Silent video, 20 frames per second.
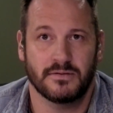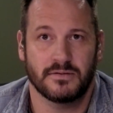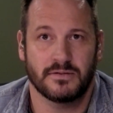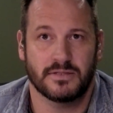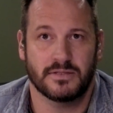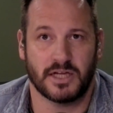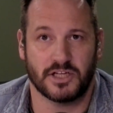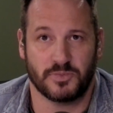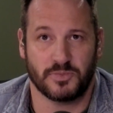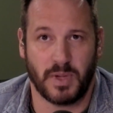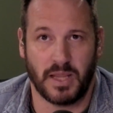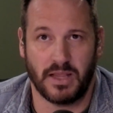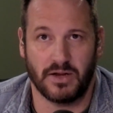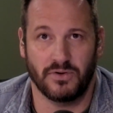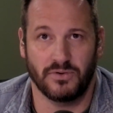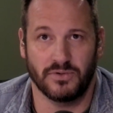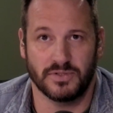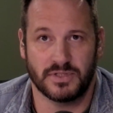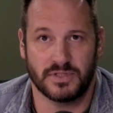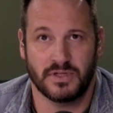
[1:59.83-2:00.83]
touch
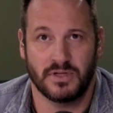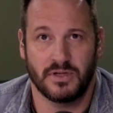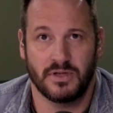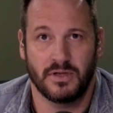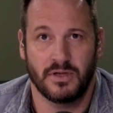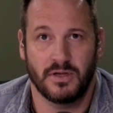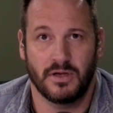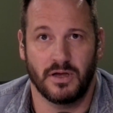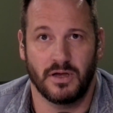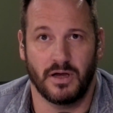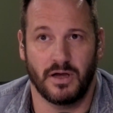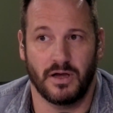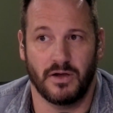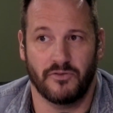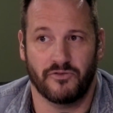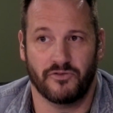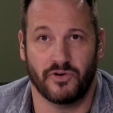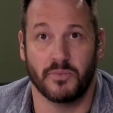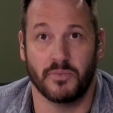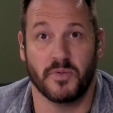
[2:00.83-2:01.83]
panels uh,
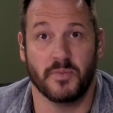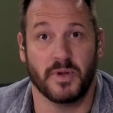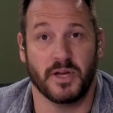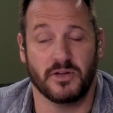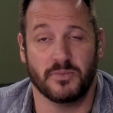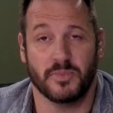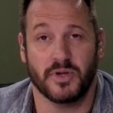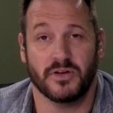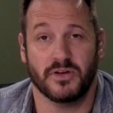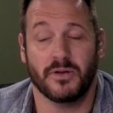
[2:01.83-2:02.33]
from the manu- ma-